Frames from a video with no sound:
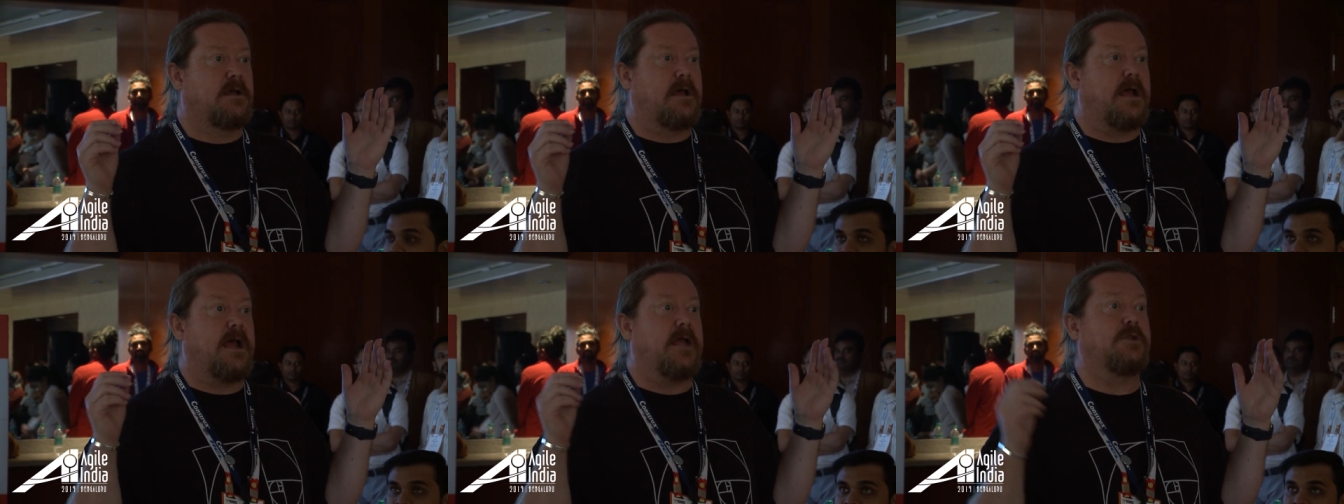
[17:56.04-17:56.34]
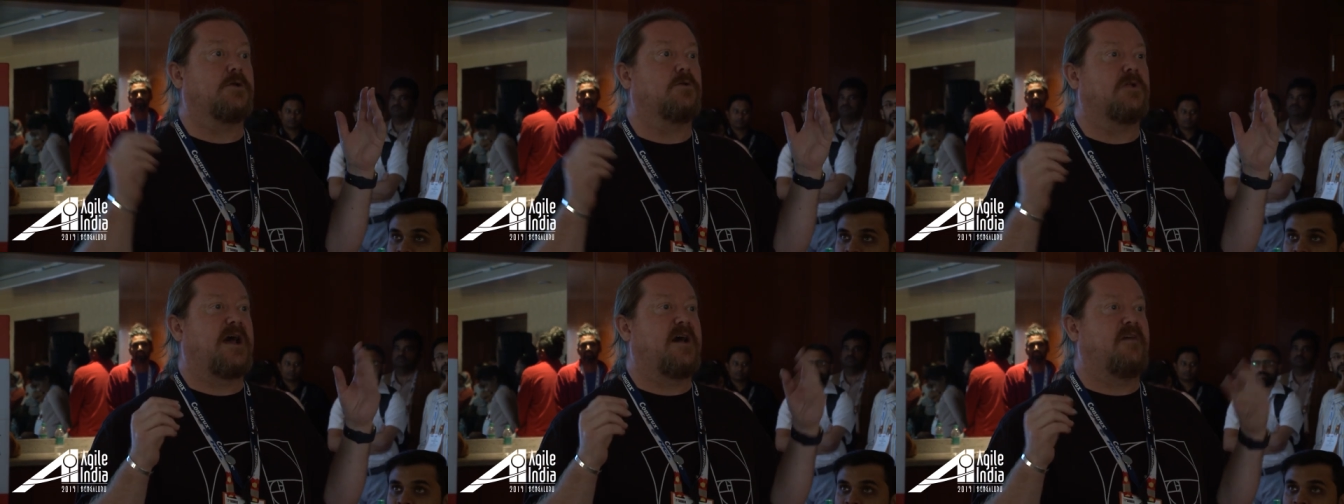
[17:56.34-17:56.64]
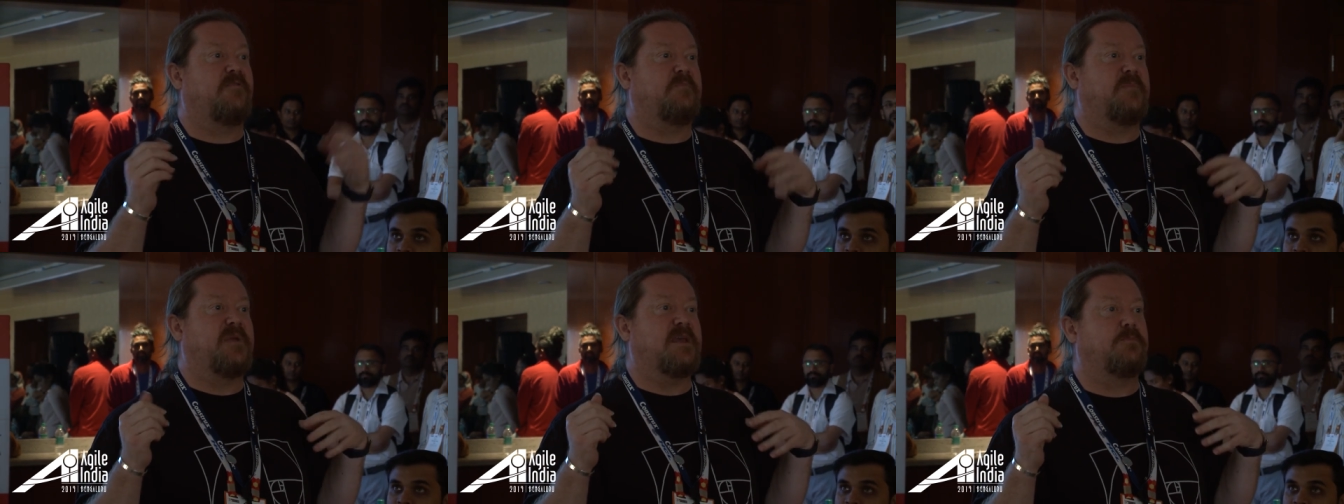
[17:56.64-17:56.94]
And you'll
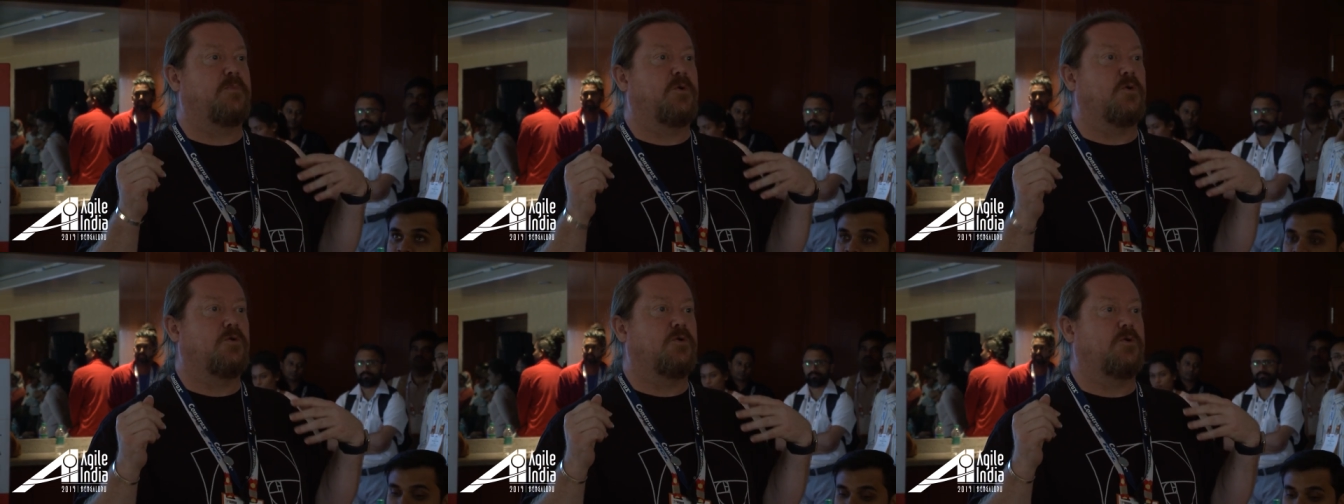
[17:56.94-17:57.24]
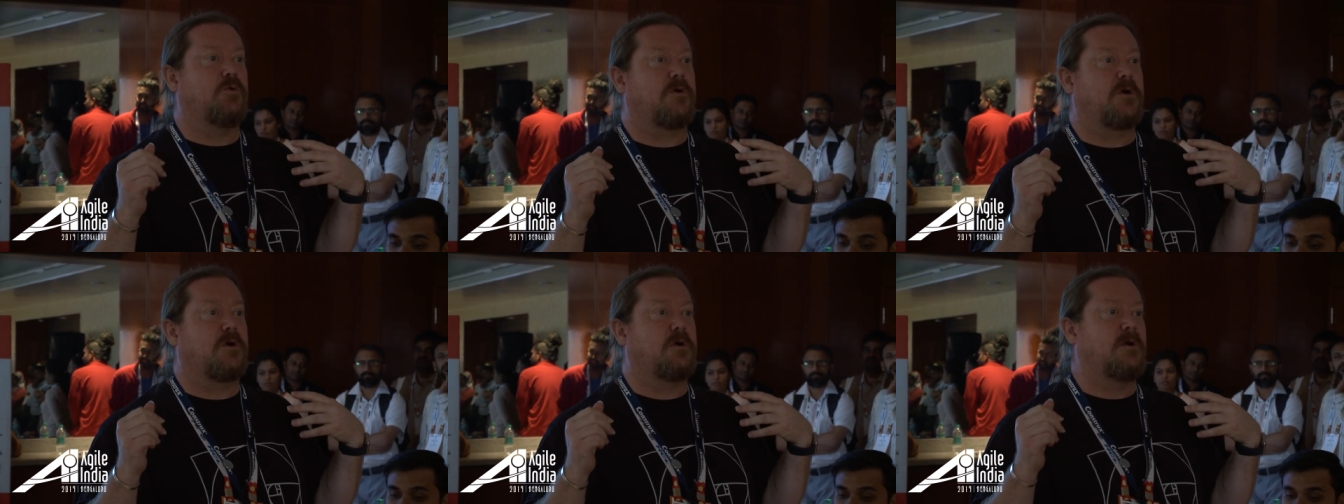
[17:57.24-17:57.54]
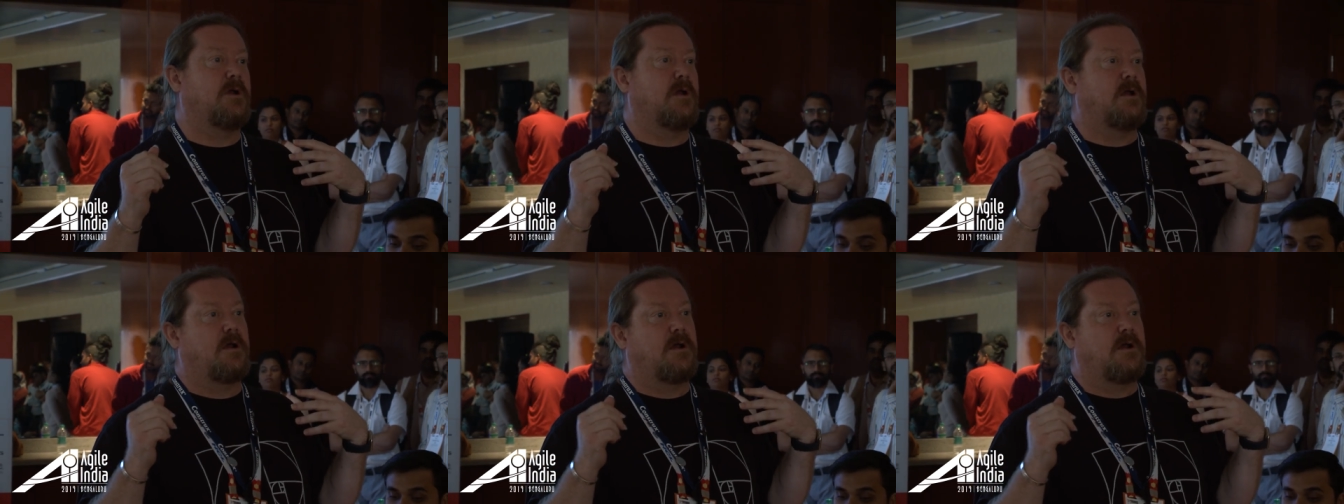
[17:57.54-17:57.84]
have people who
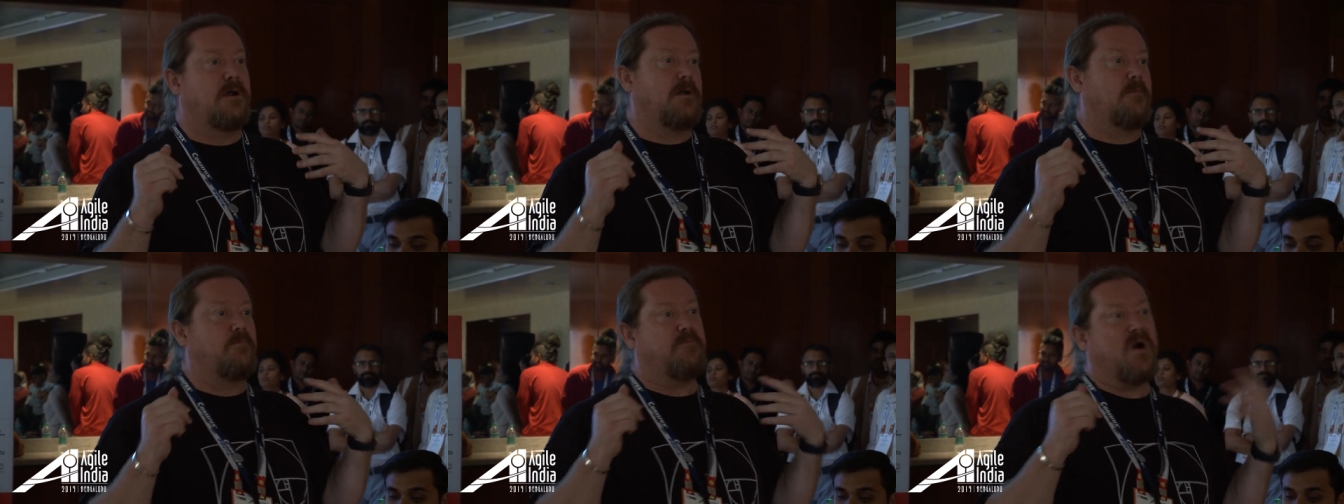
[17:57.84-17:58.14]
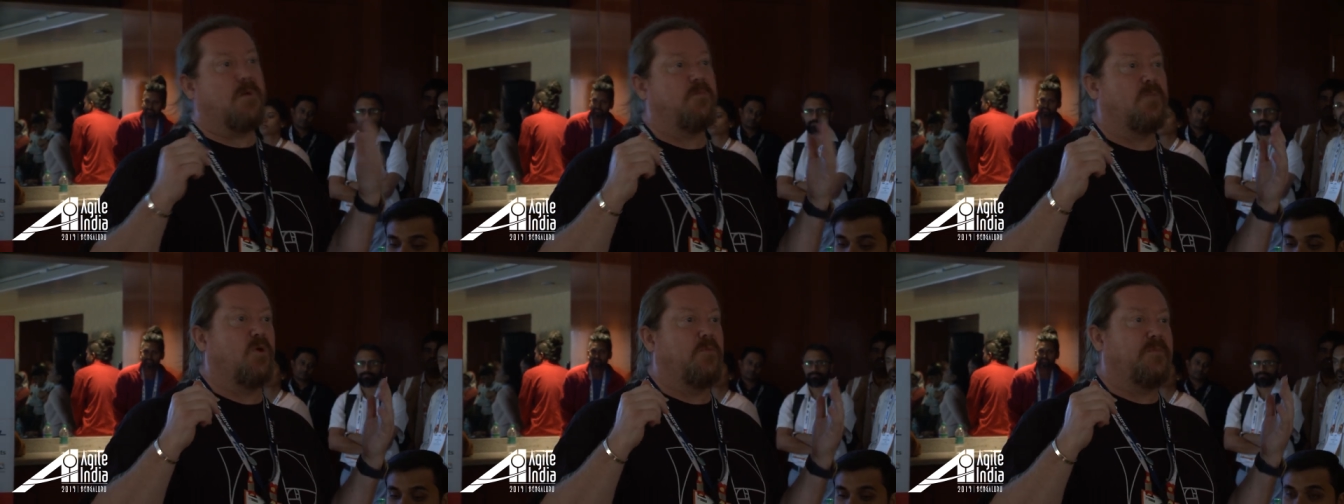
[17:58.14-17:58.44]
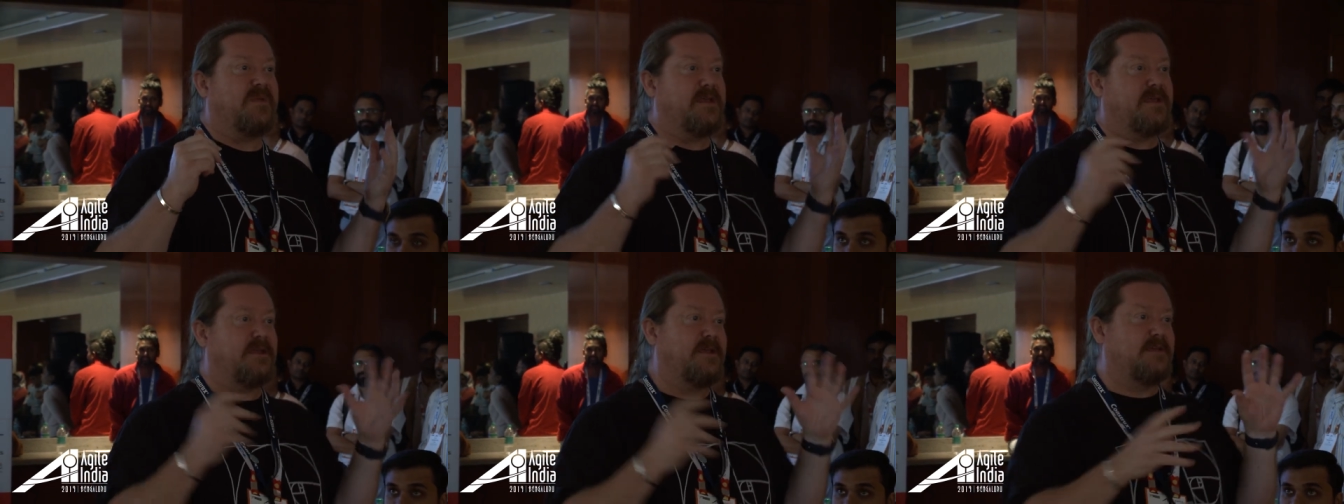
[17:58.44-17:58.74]
are
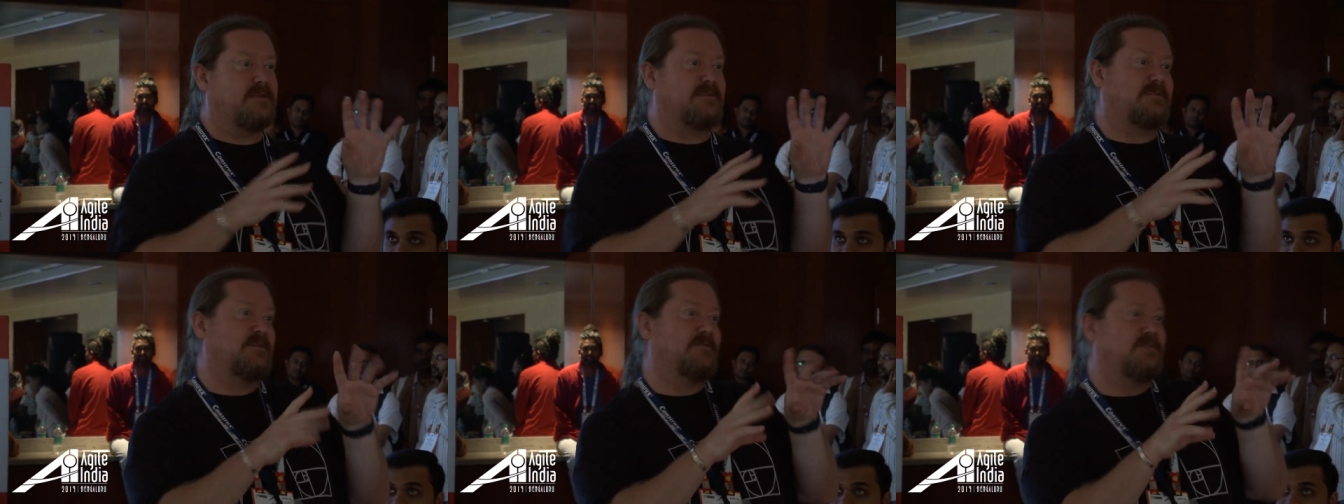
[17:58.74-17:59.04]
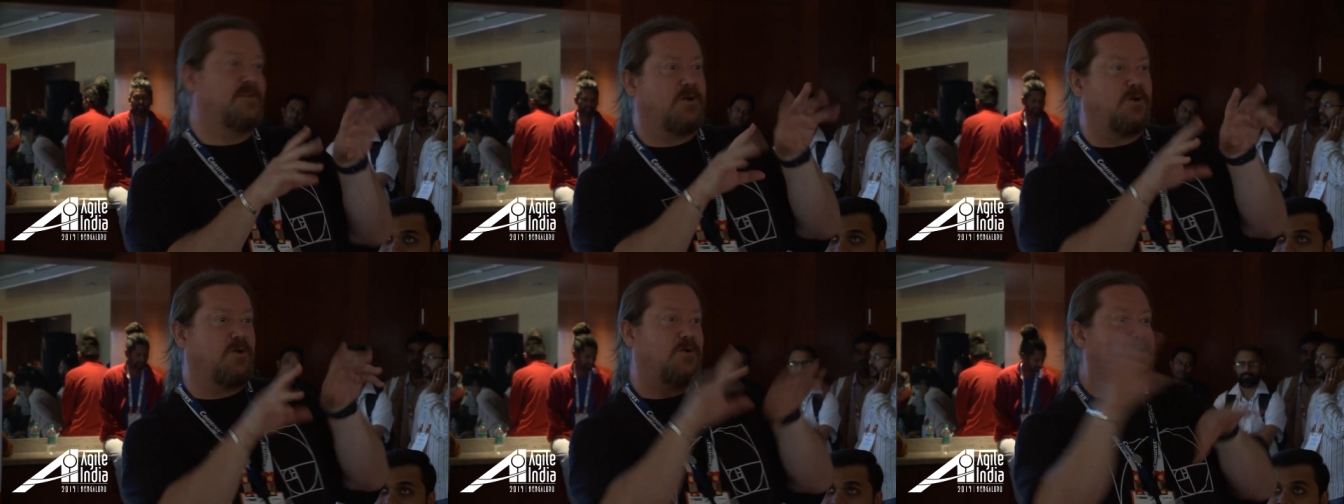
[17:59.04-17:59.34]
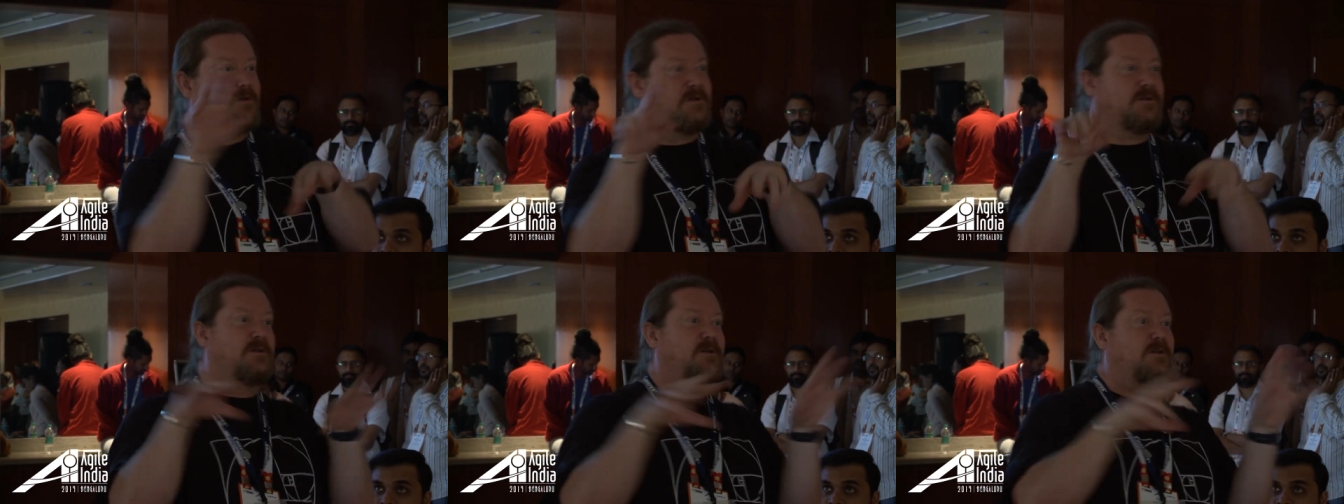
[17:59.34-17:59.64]
bumblebees and they'll